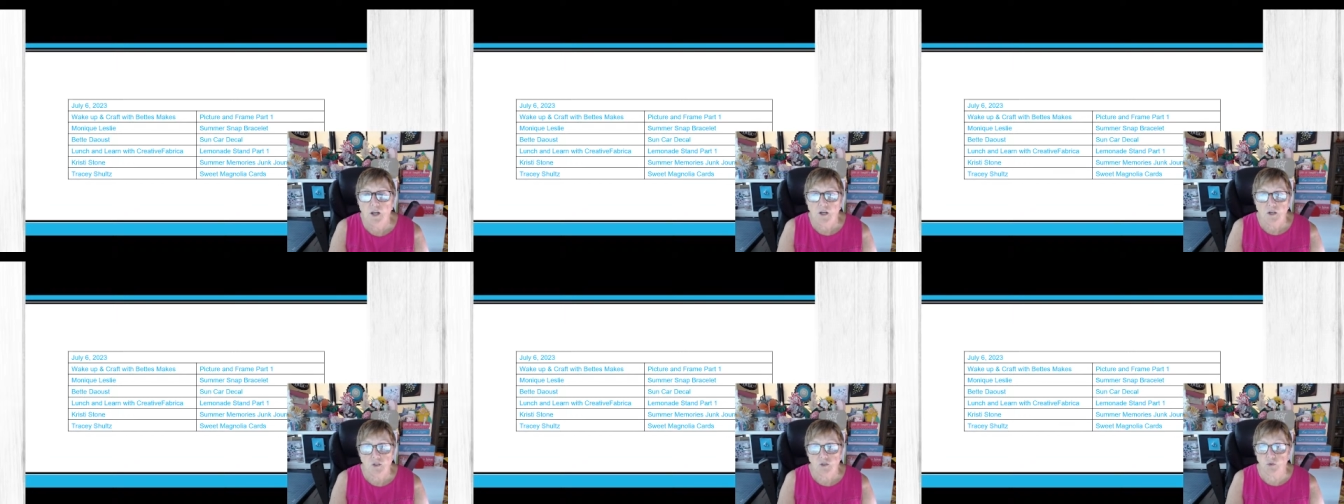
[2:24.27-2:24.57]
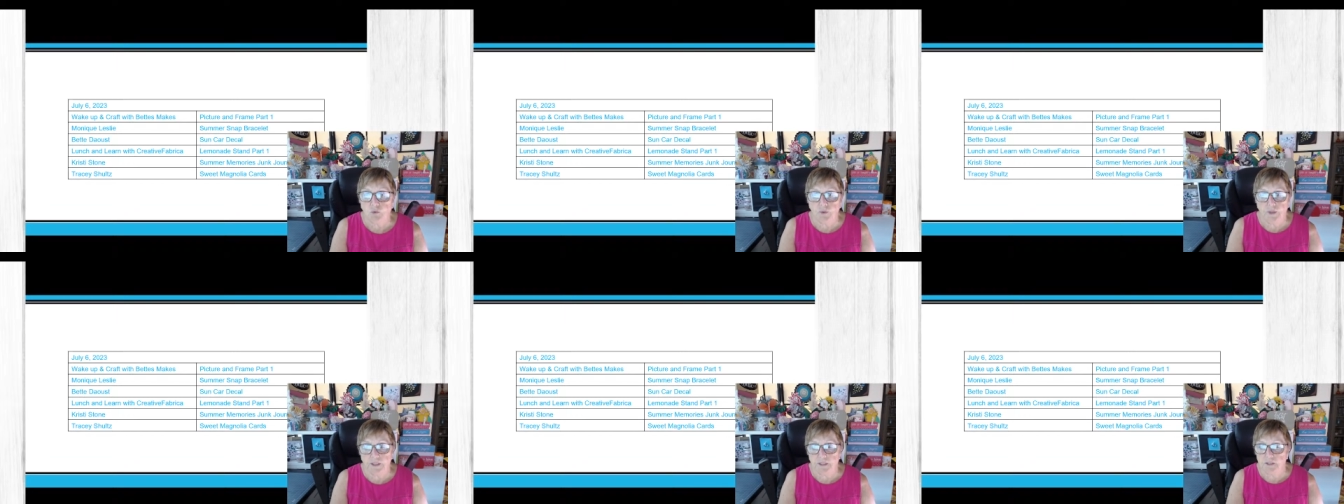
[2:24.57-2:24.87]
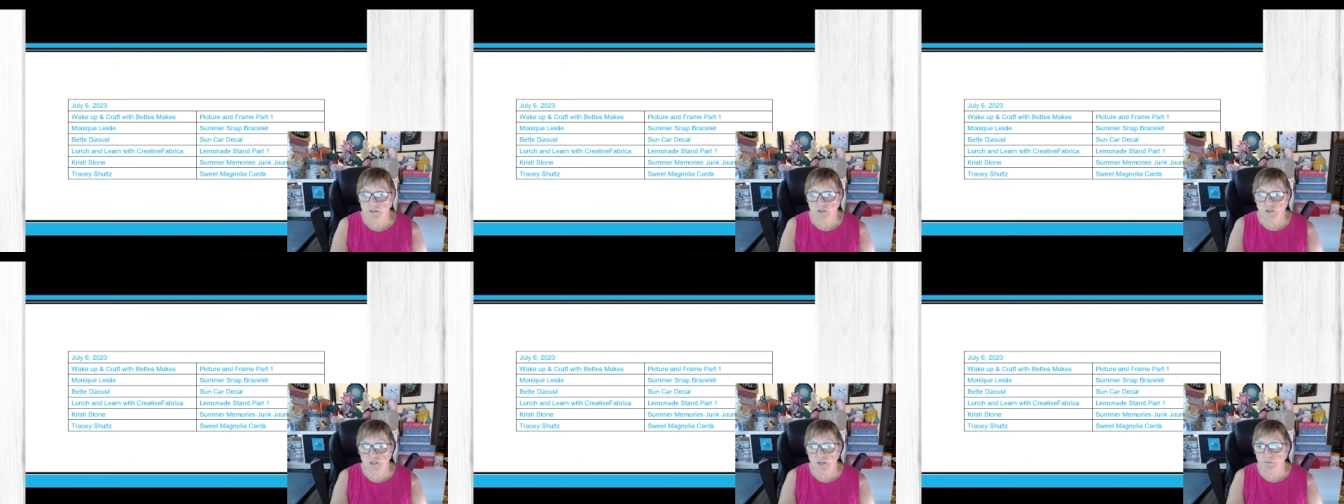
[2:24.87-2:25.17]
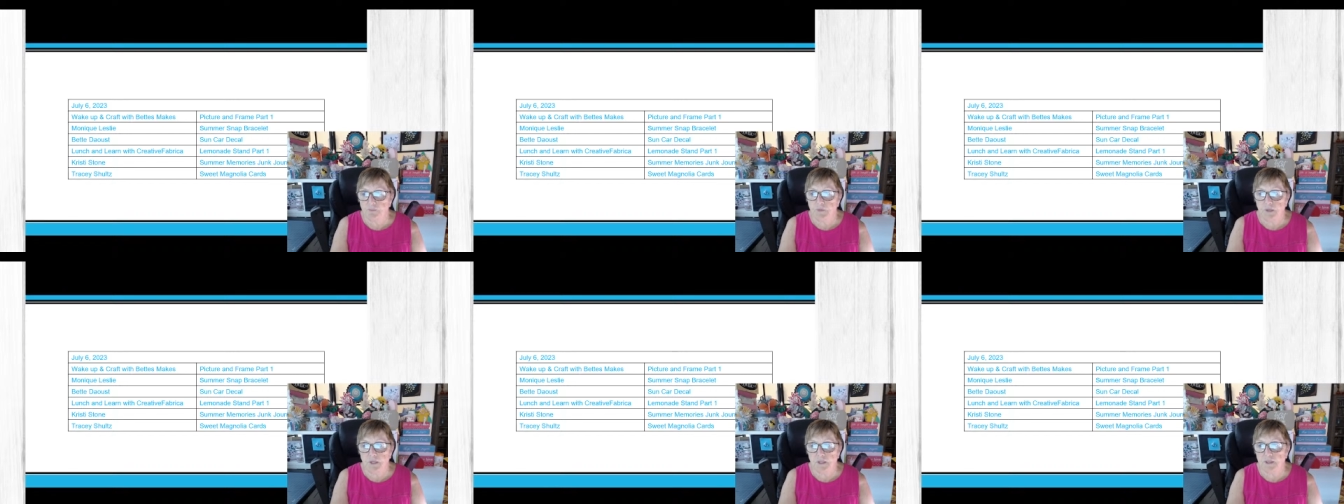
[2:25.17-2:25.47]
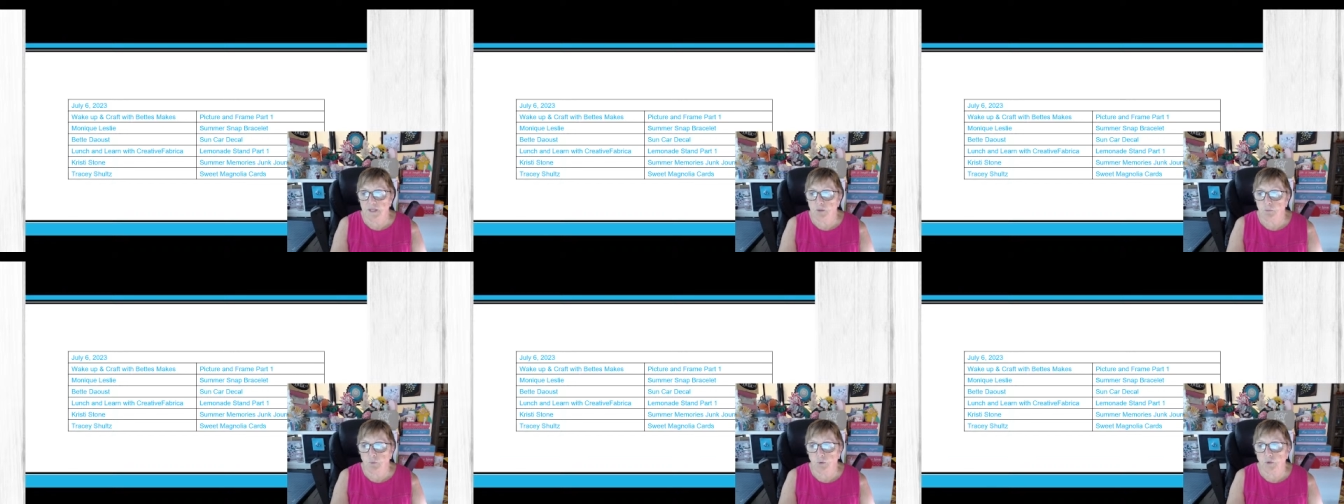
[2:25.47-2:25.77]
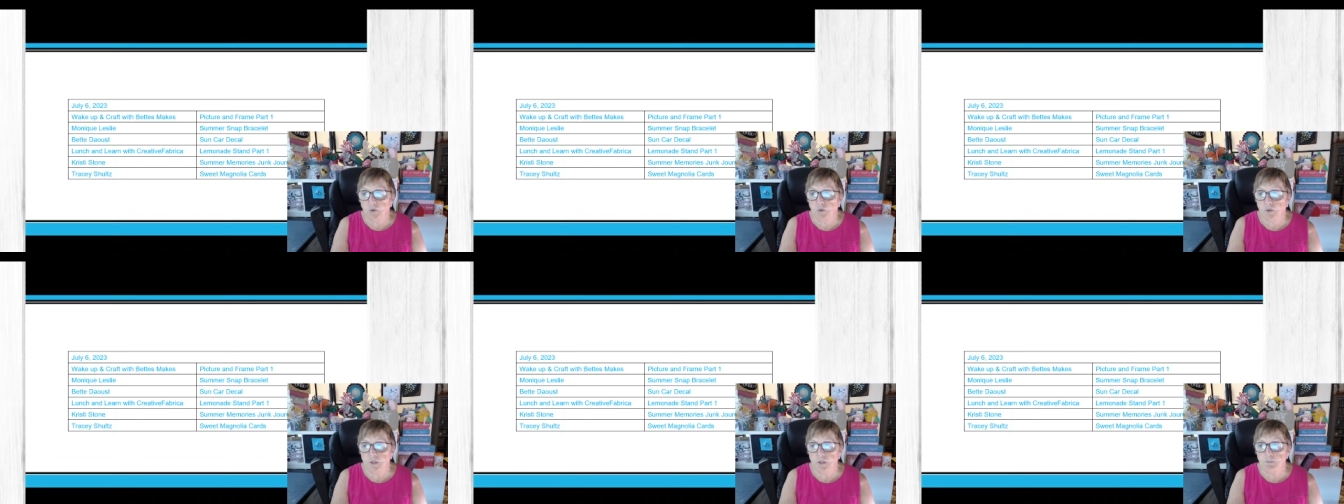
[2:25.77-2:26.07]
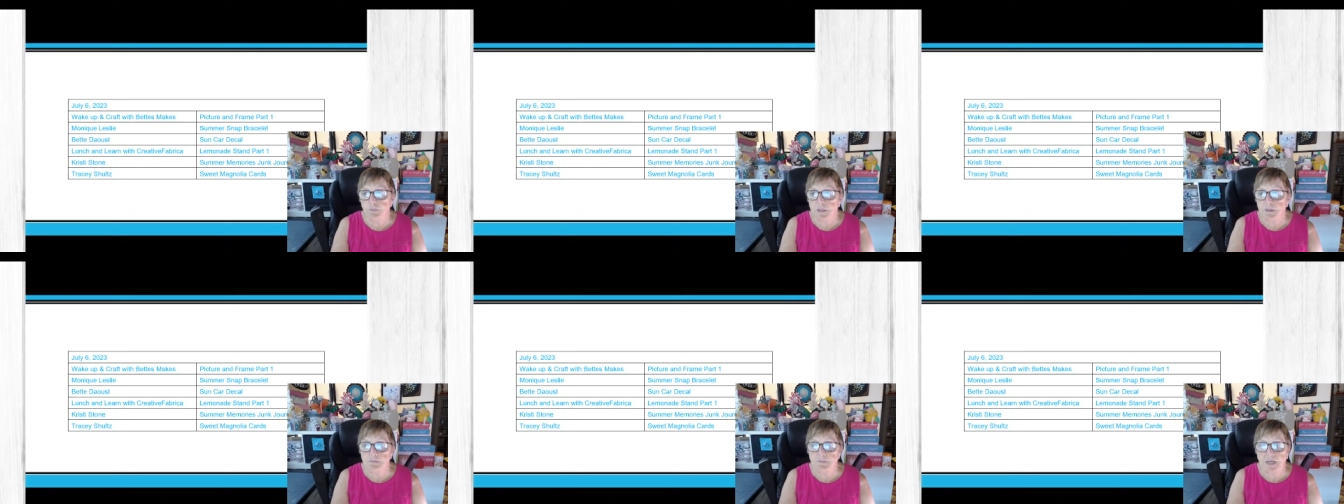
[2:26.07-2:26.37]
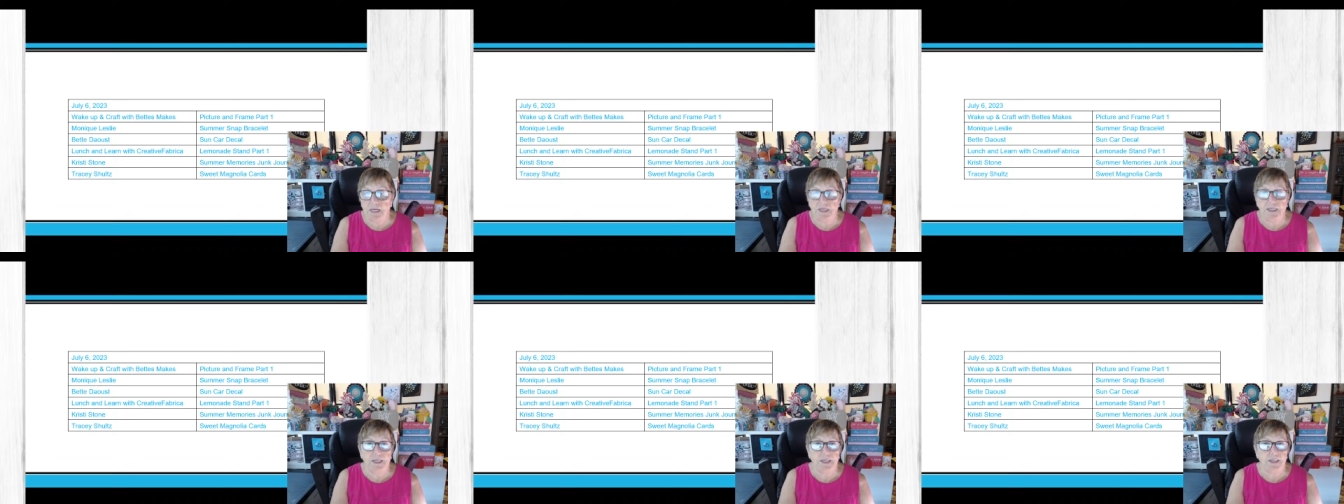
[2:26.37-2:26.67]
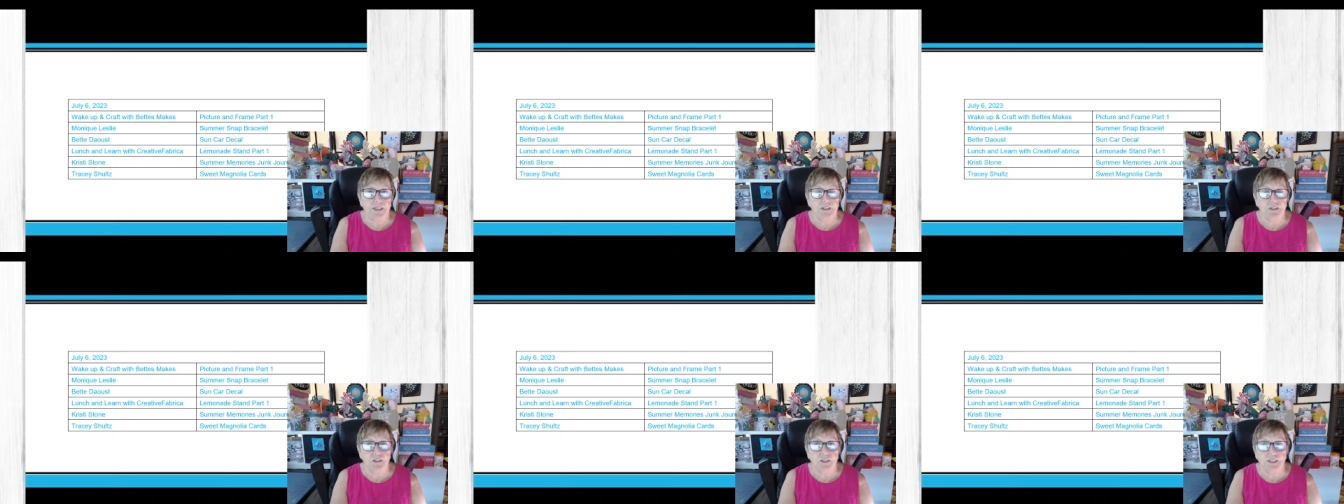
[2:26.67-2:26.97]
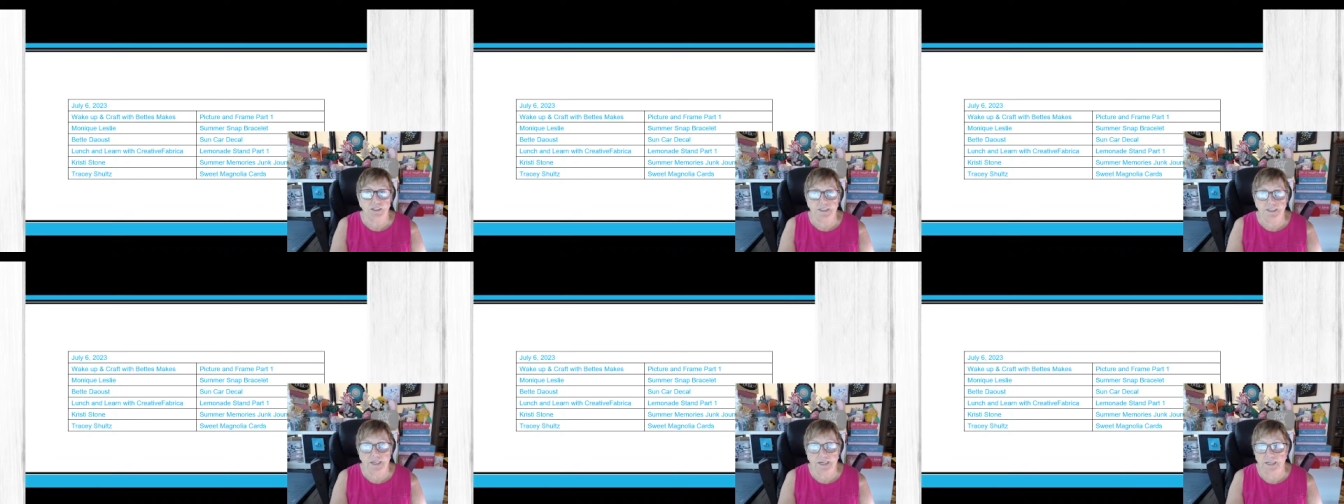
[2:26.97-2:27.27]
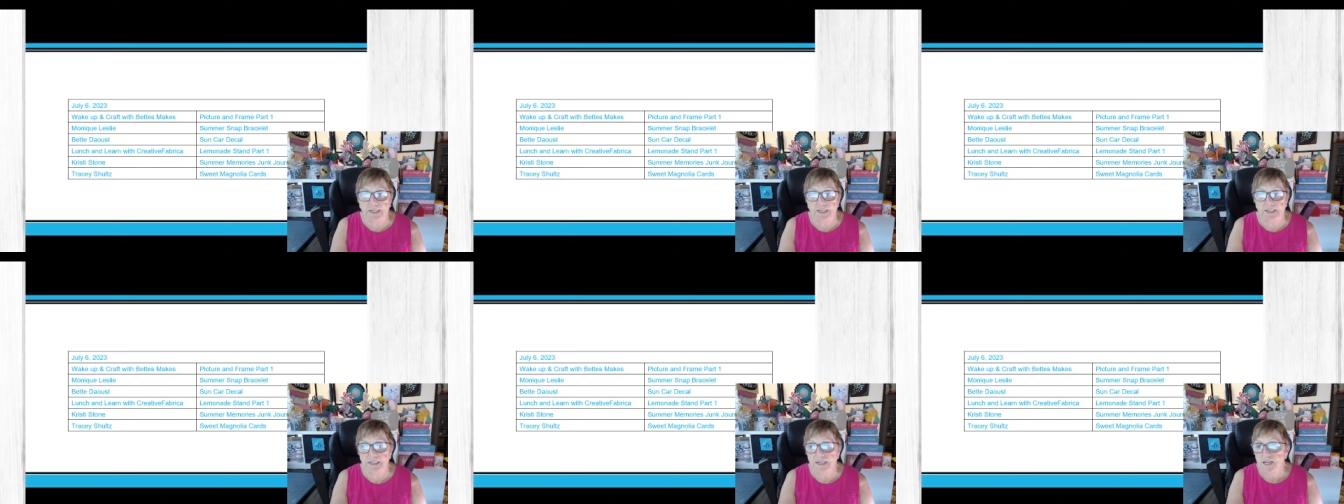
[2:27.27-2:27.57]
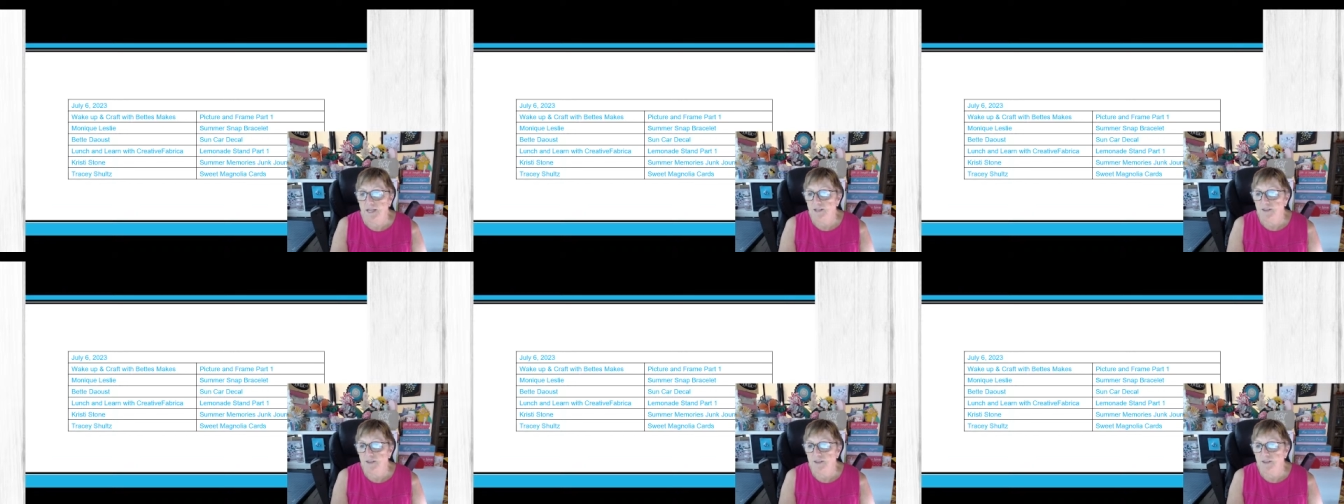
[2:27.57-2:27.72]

So that is something that we're going to be making today.